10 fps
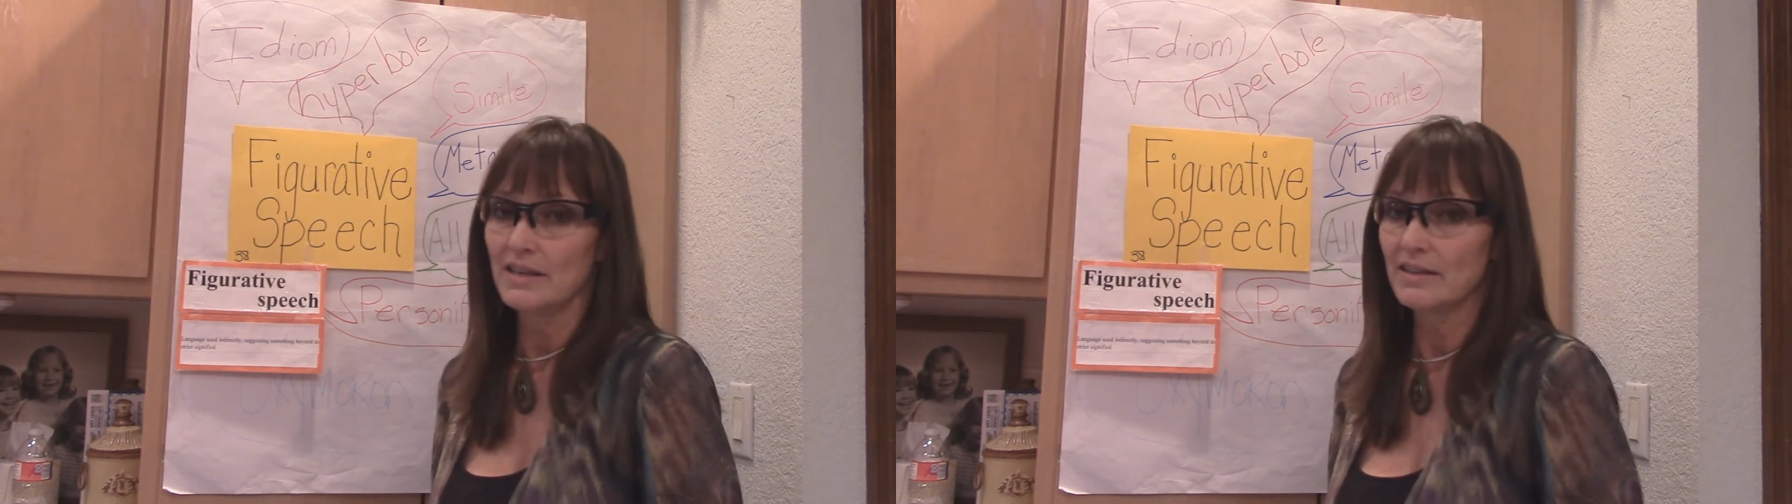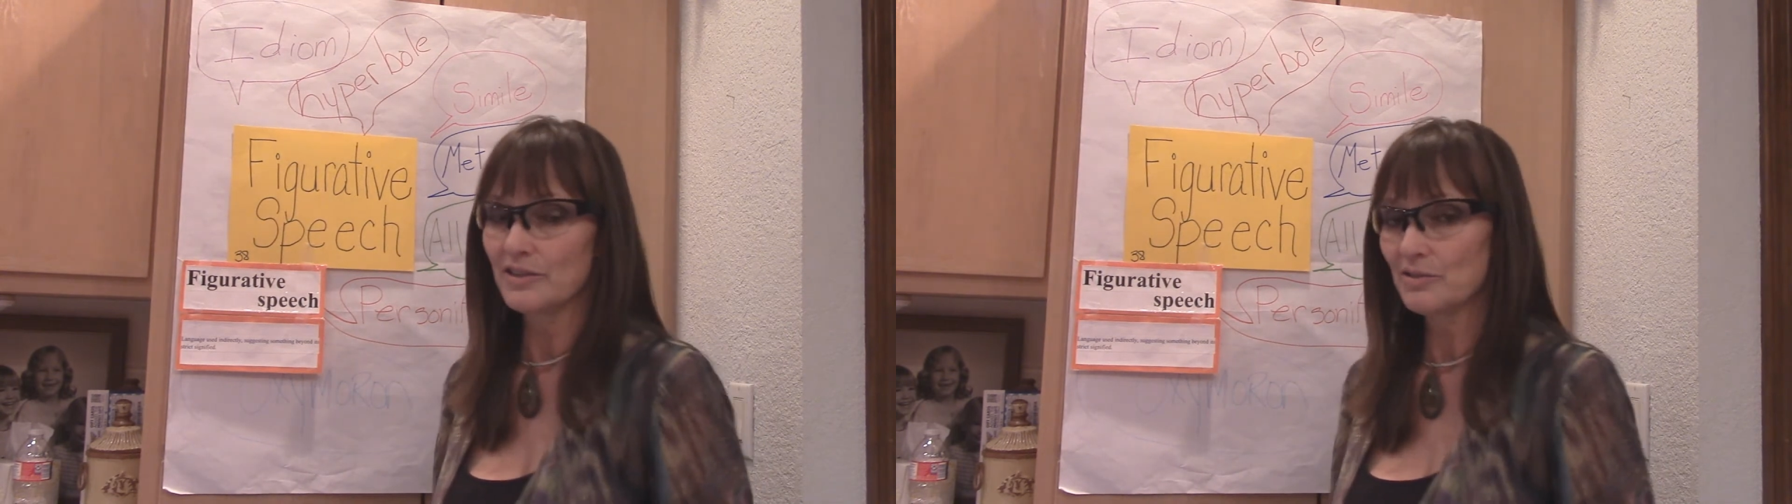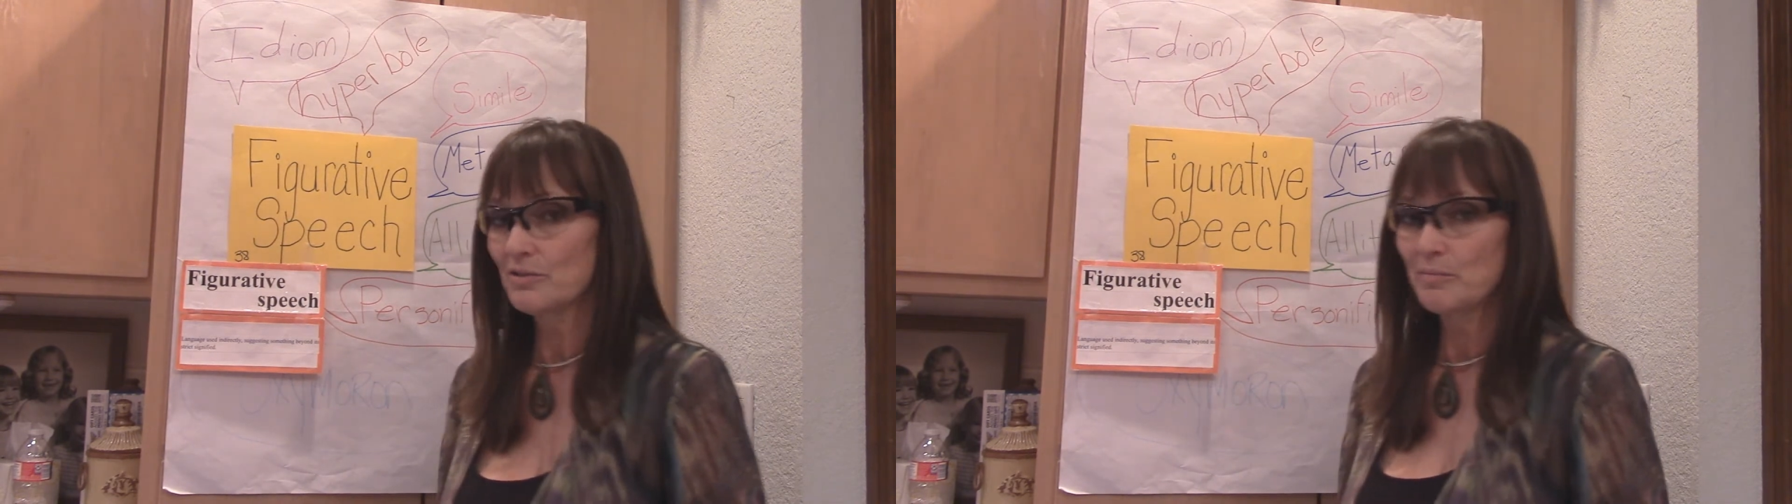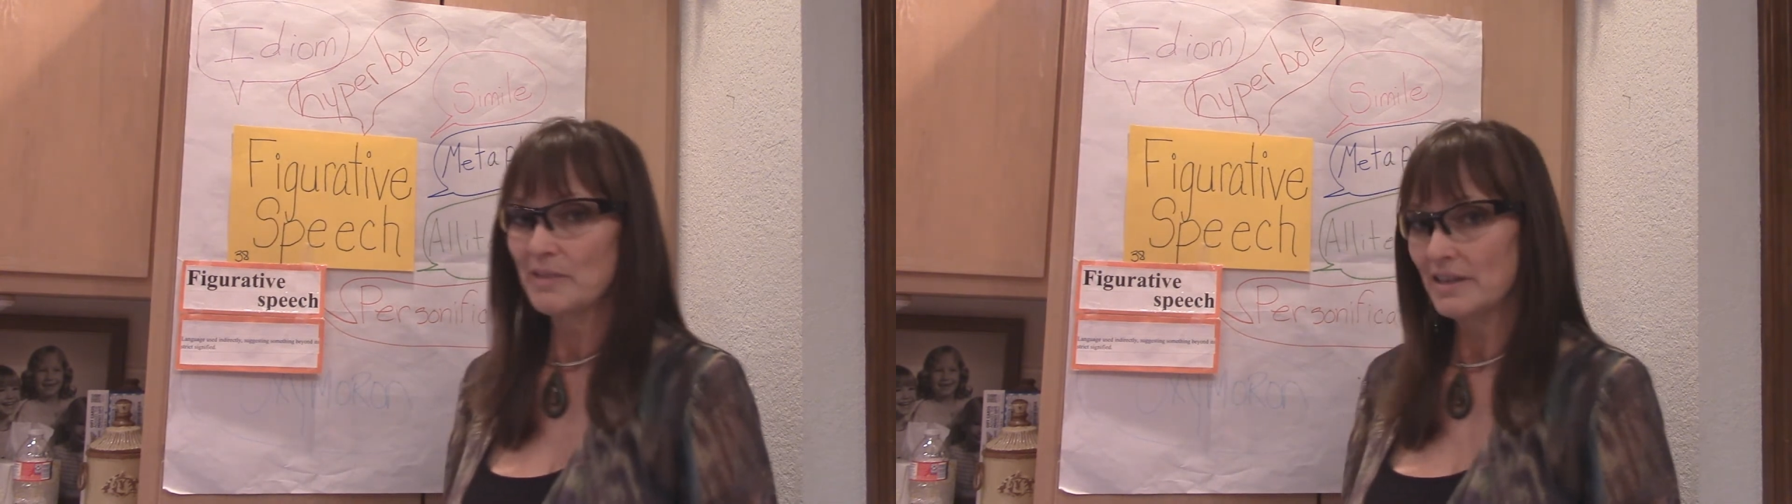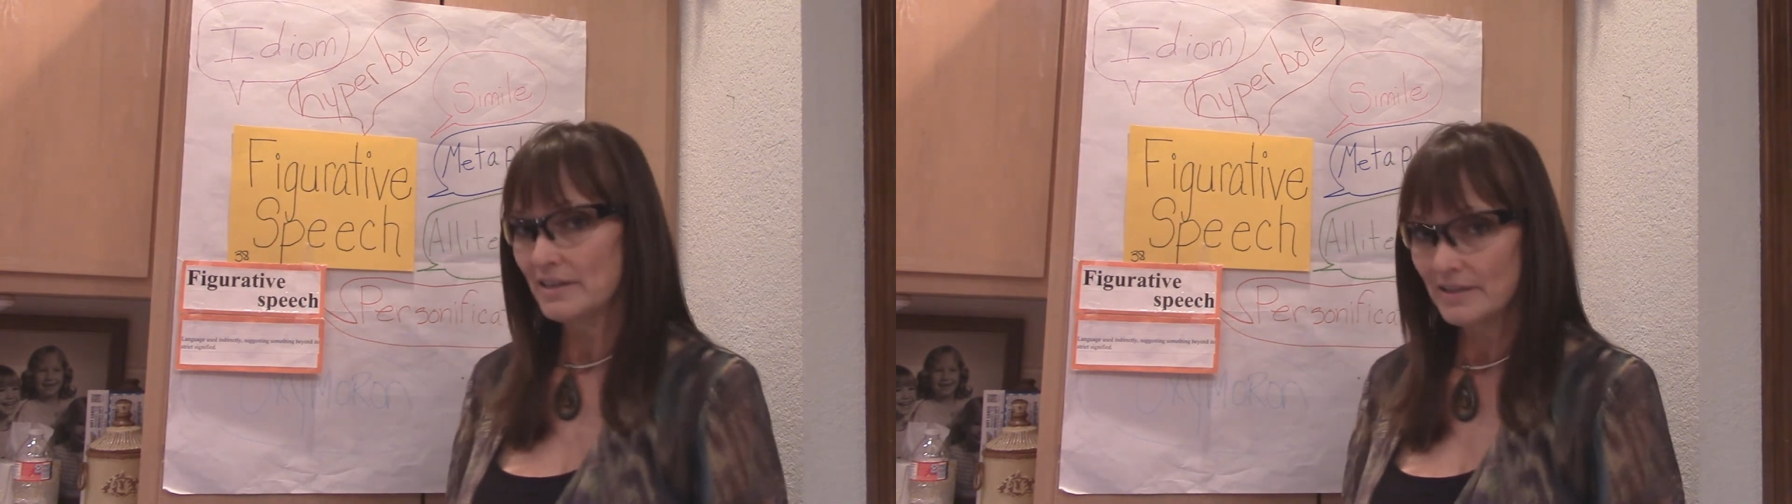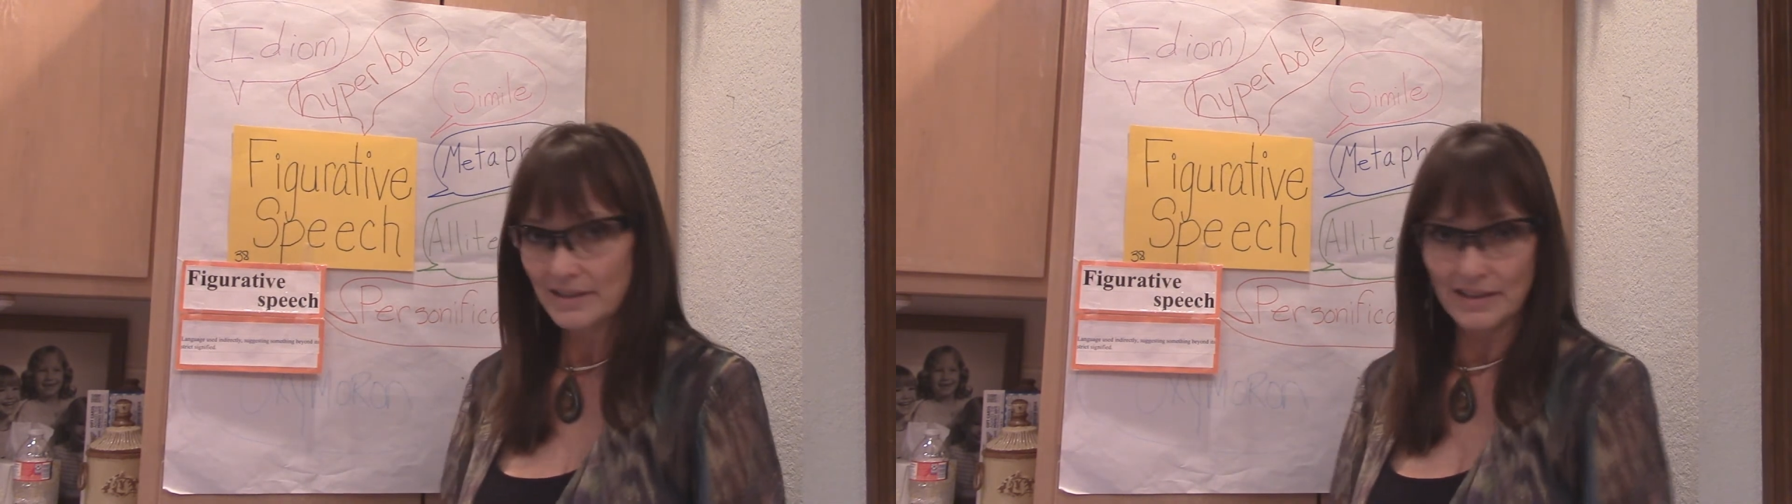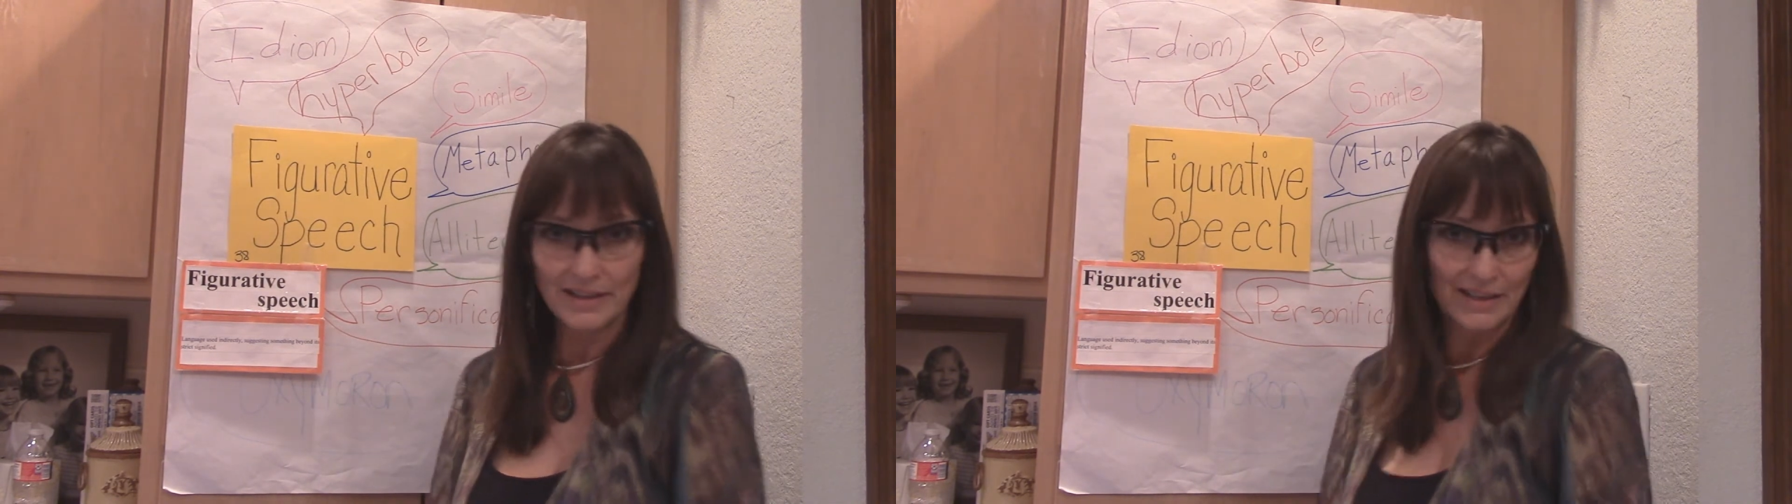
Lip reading: Literal means